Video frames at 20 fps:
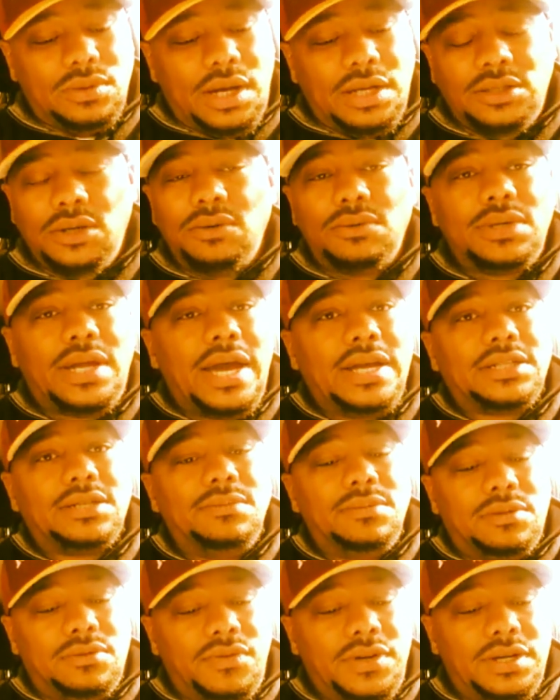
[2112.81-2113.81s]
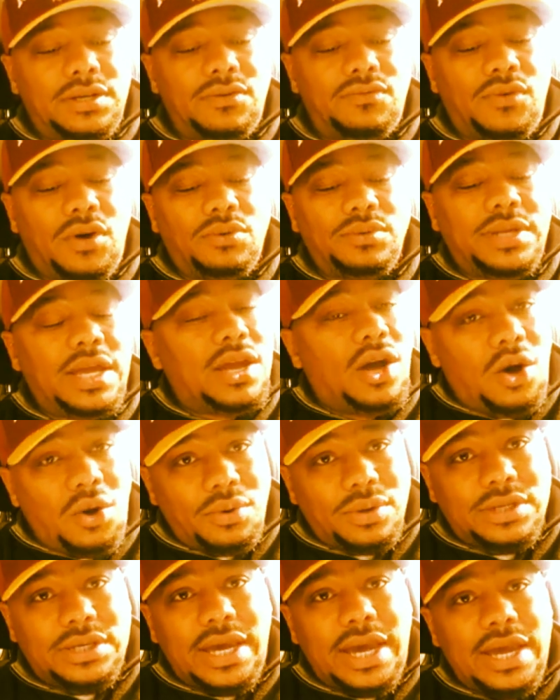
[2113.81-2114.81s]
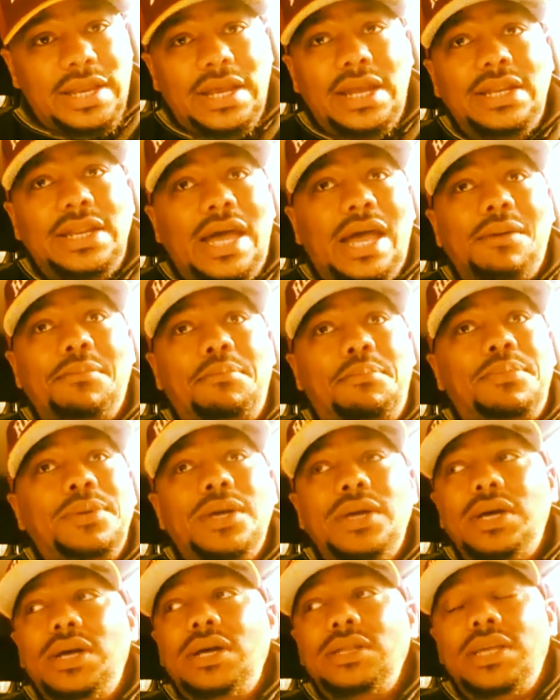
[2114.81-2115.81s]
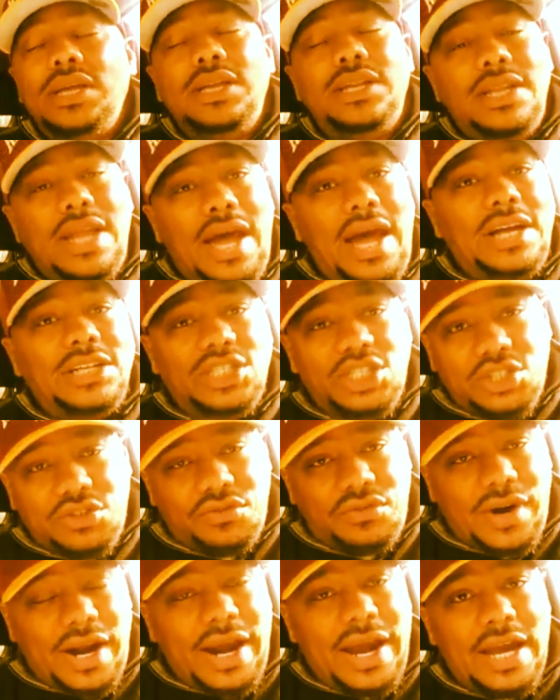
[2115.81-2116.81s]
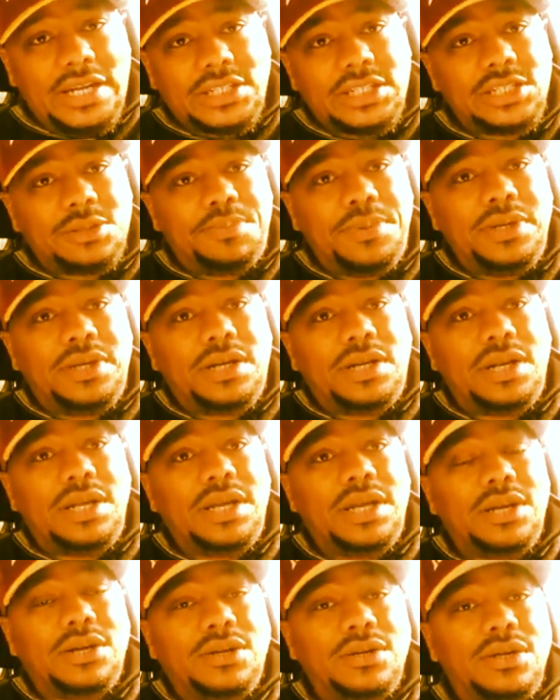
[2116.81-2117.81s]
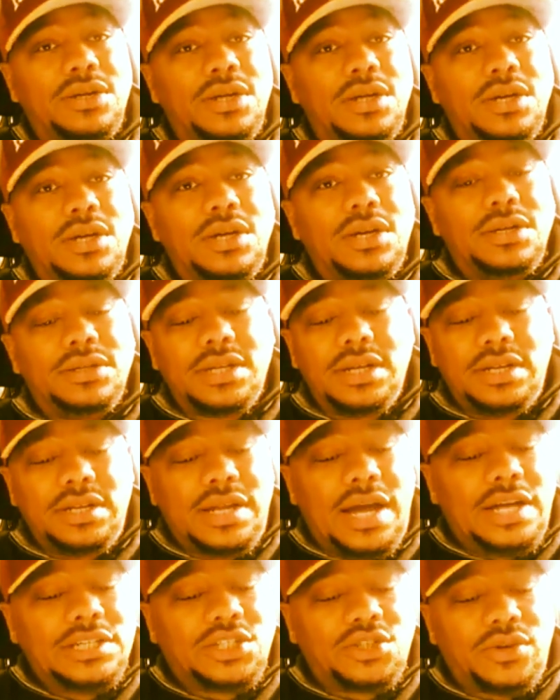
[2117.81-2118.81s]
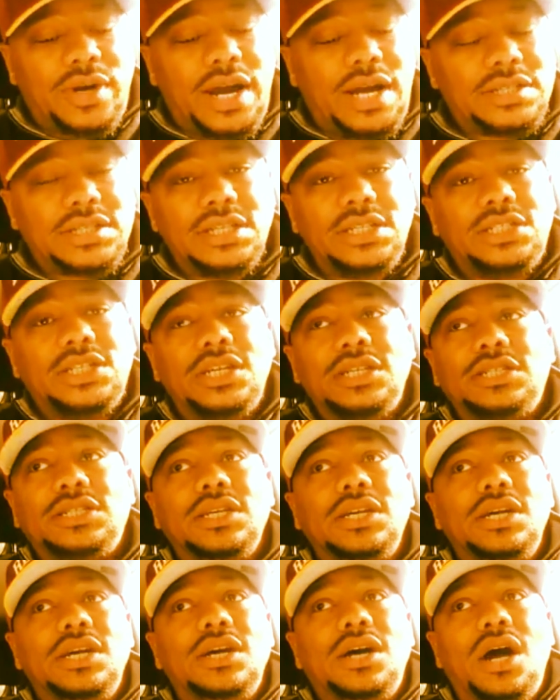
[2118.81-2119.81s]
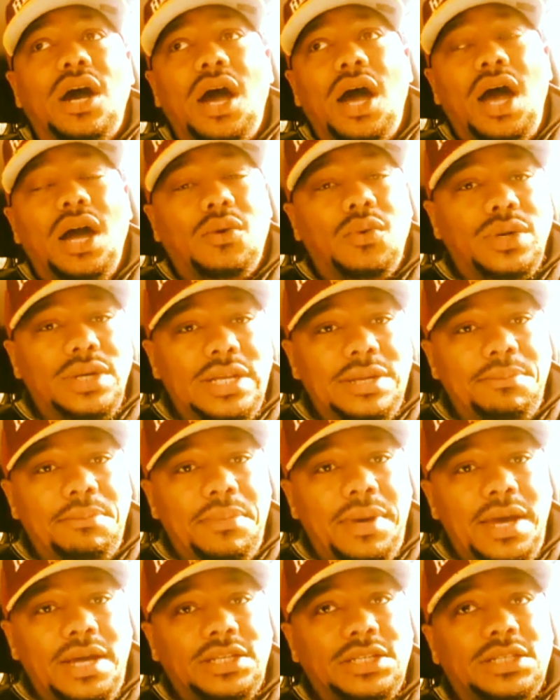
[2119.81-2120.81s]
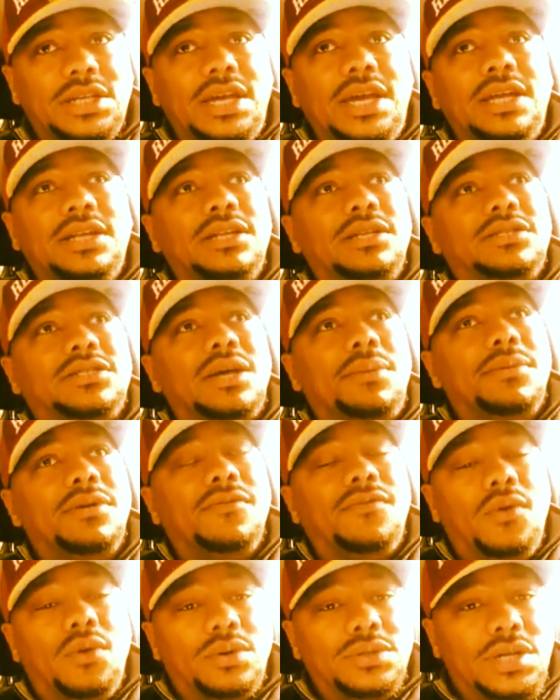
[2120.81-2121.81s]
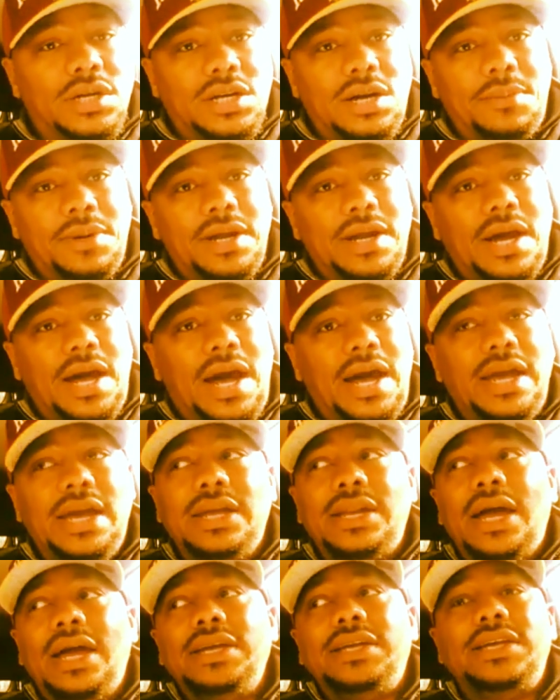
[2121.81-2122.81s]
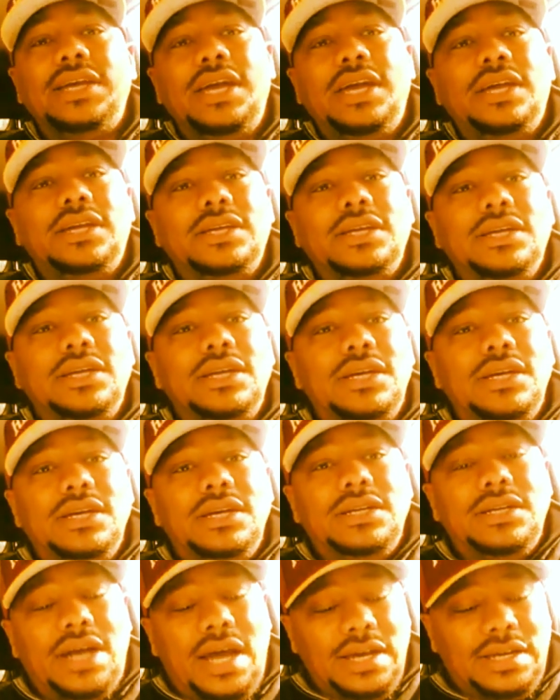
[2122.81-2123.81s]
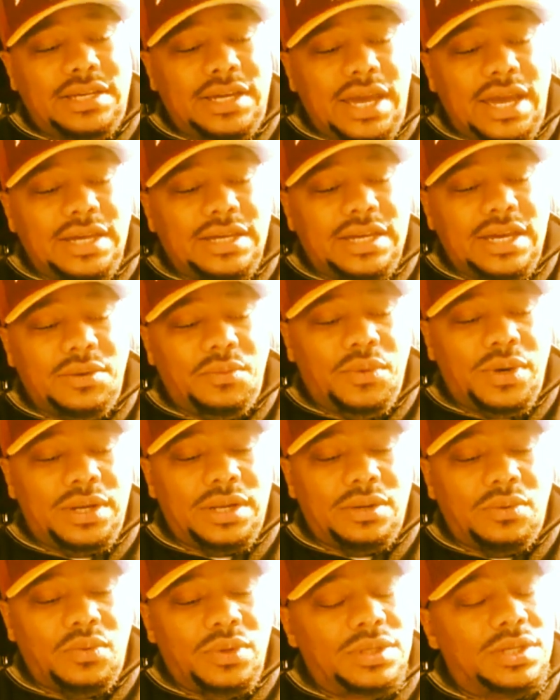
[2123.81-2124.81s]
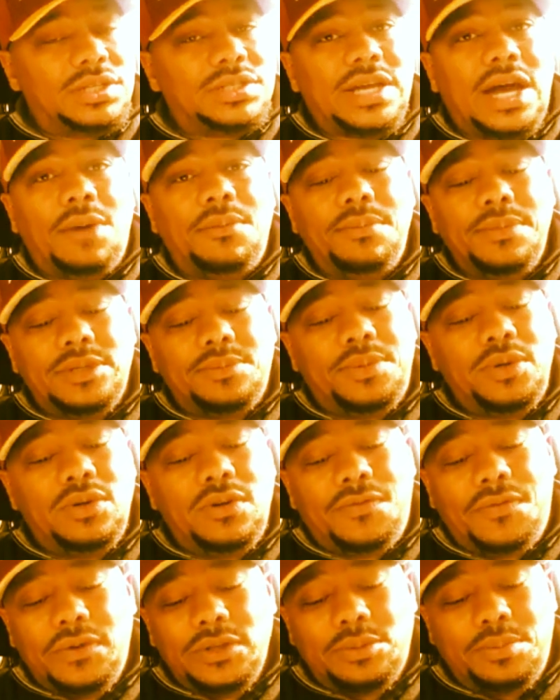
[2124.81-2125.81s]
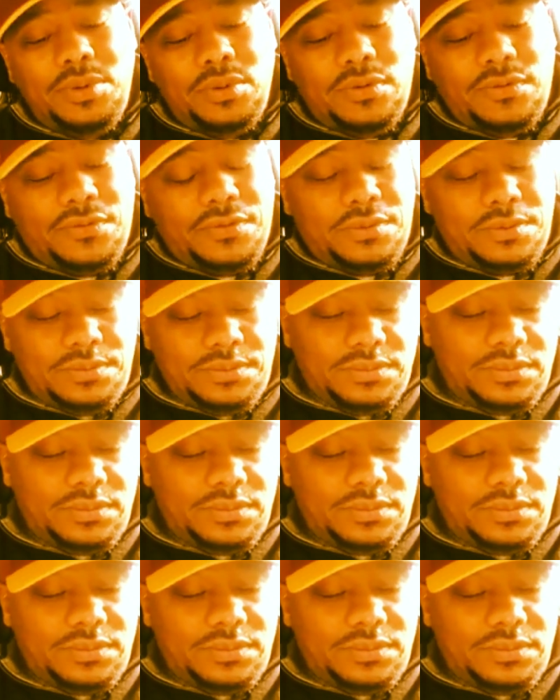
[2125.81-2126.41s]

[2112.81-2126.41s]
I don't like them 3 in a row. They okay. They're not trash. Let's be clear. They're not trash. They're just awkwardly mixed, and some of the vocals are coming in hot, and I can't get with it. When this album is beautiful, it's beautiful.